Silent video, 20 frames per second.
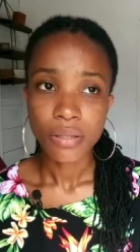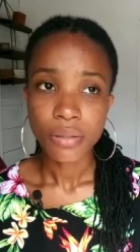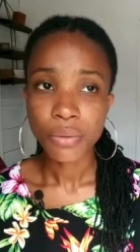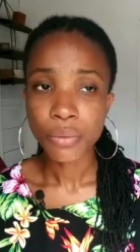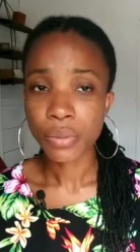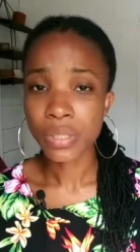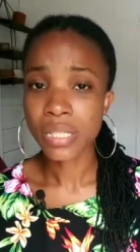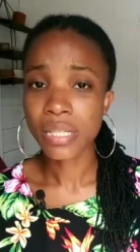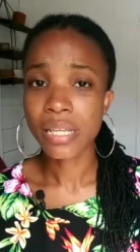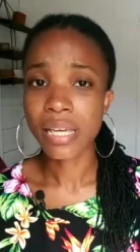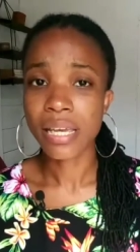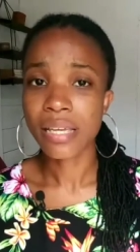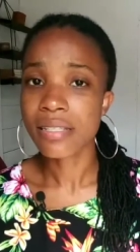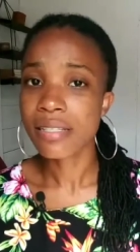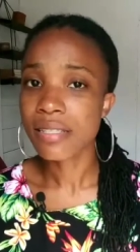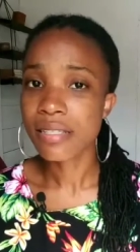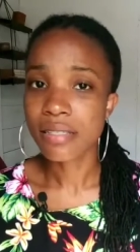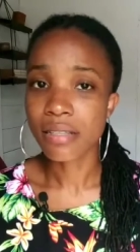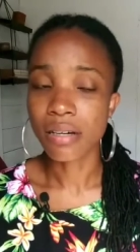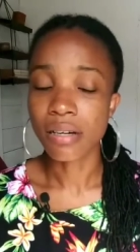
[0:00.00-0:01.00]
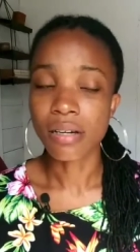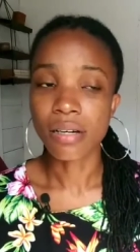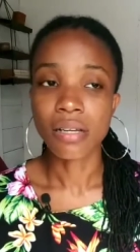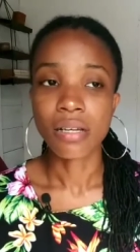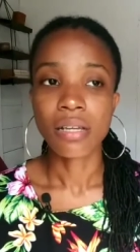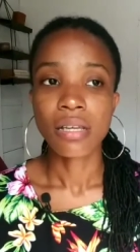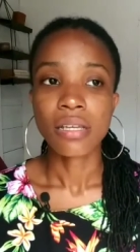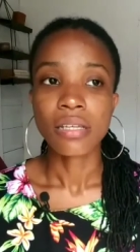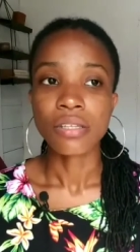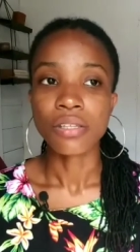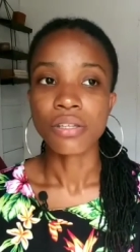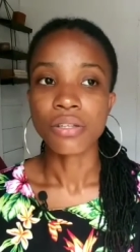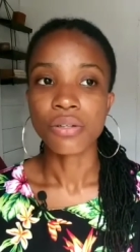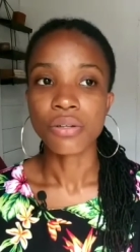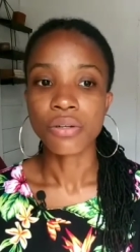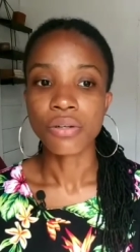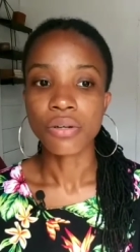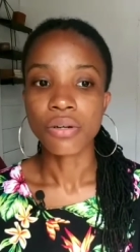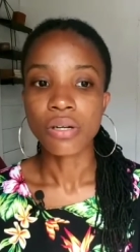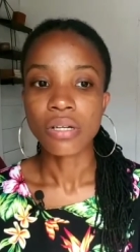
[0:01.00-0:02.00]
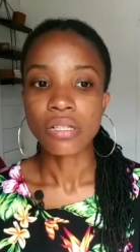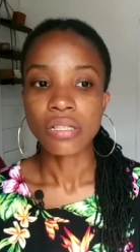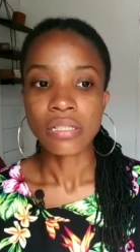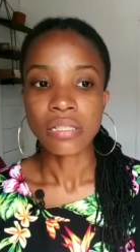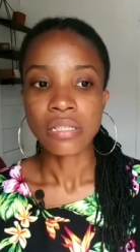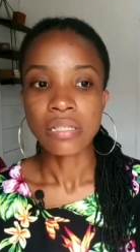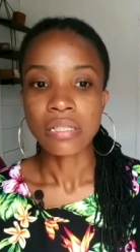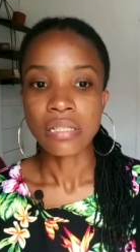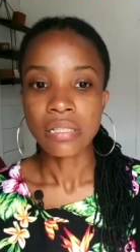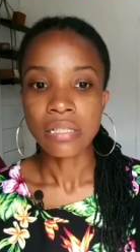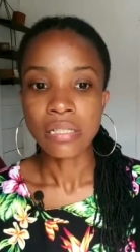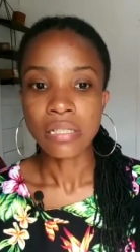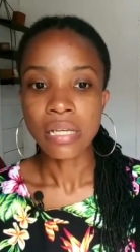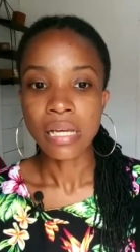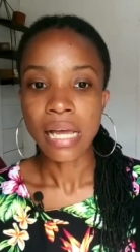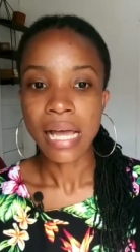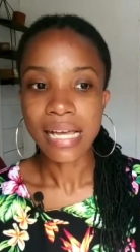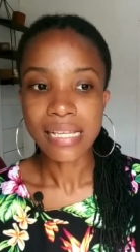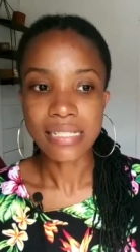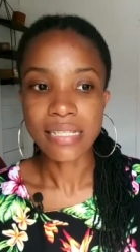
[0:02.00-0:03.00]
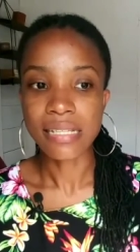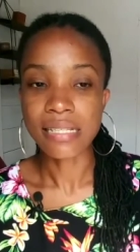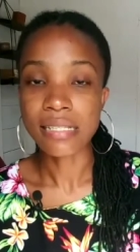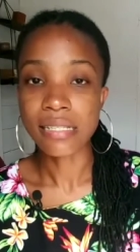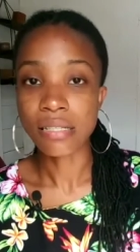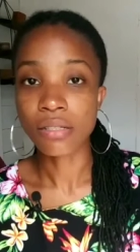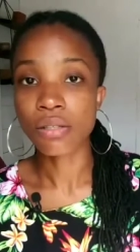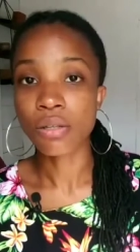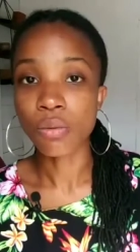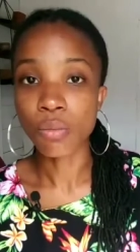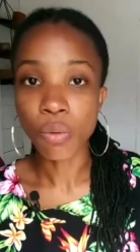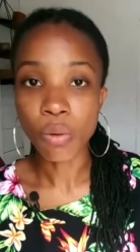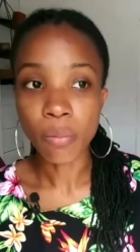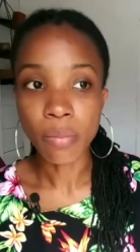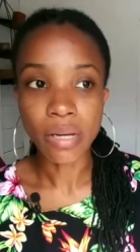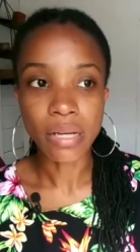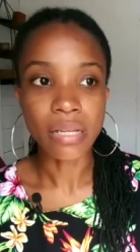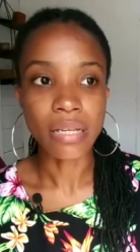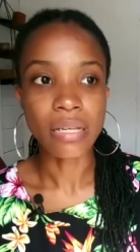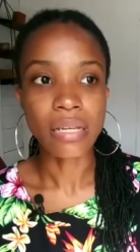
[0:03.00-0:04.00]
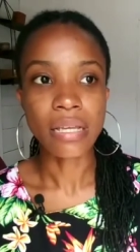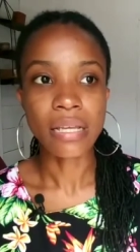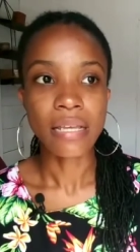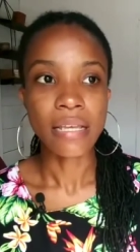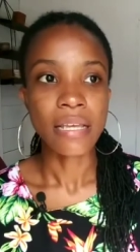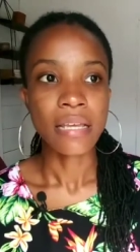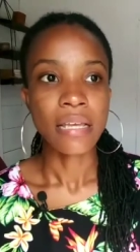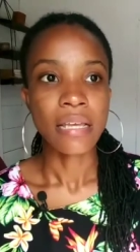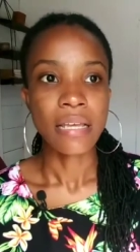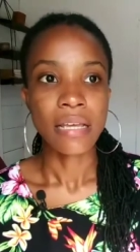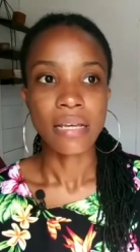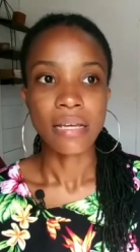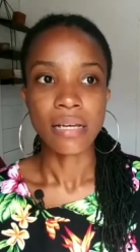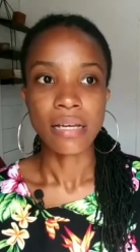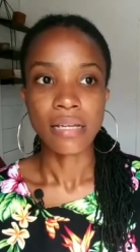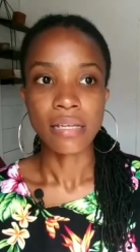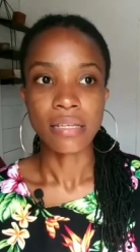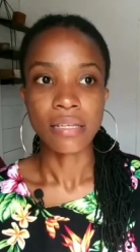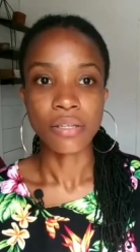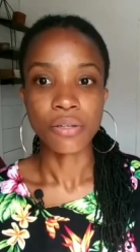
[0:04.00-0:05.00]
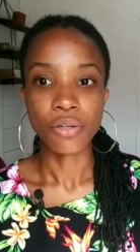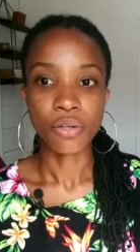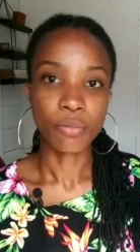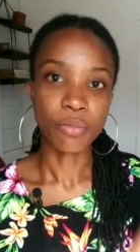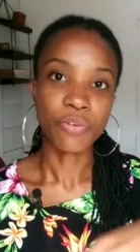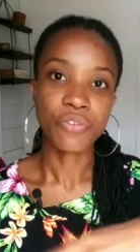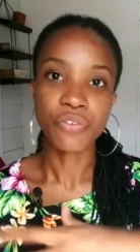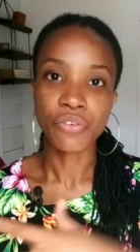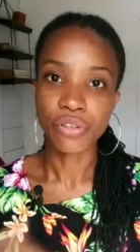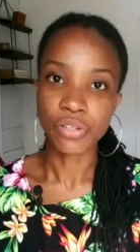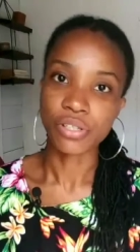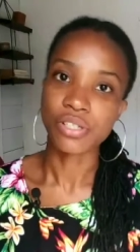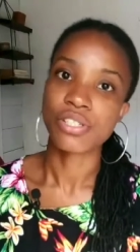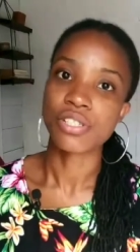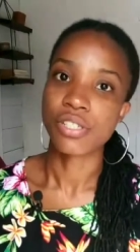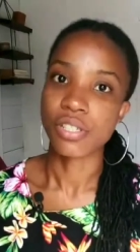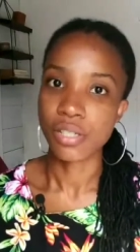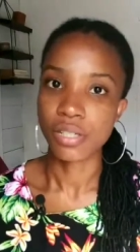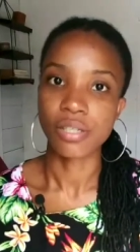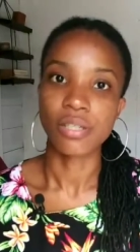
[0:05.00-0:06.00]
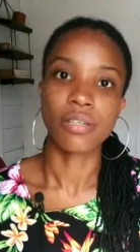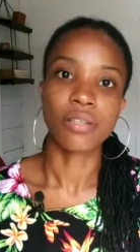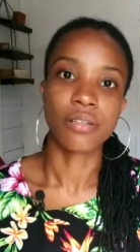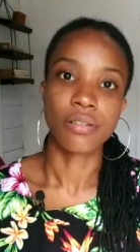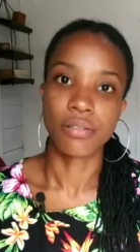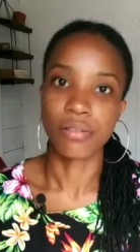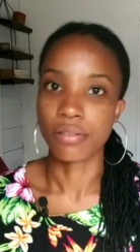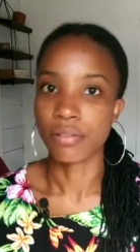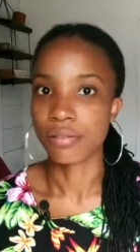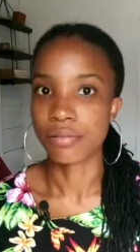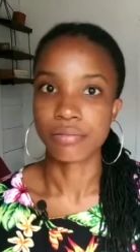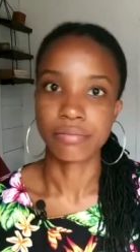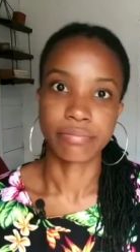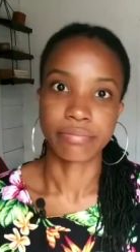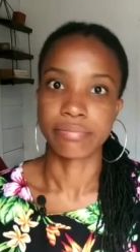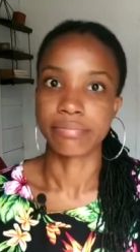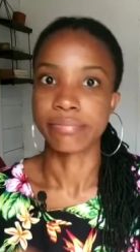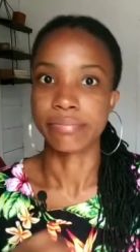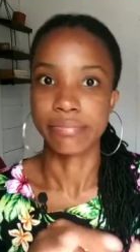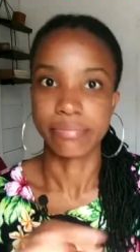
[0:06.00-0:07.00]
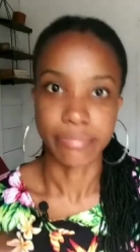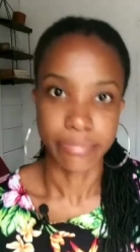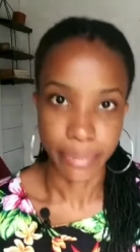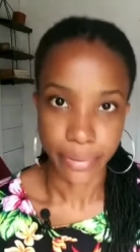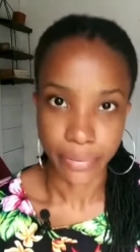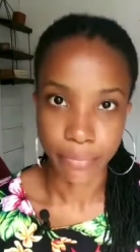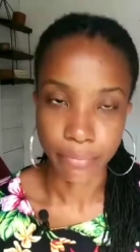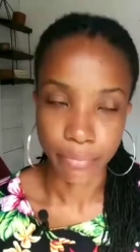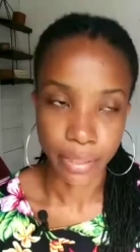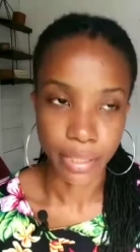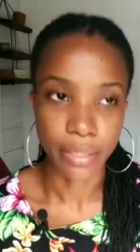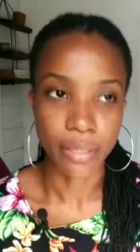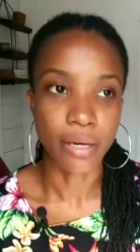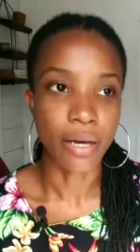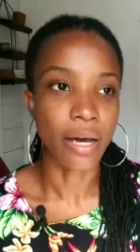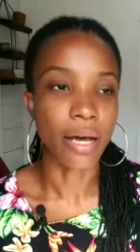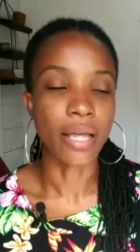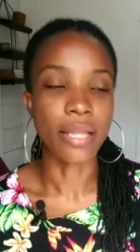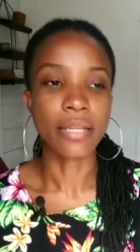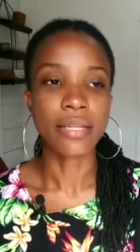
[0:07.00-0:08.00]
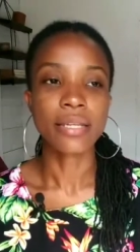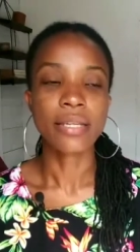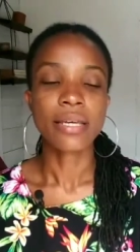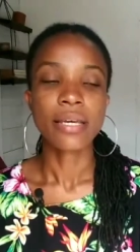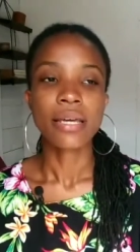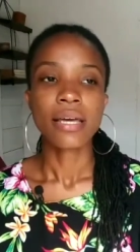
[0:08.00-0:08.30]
Queen Esther, you know, as a single woman, you know, before she, you know, the ring on.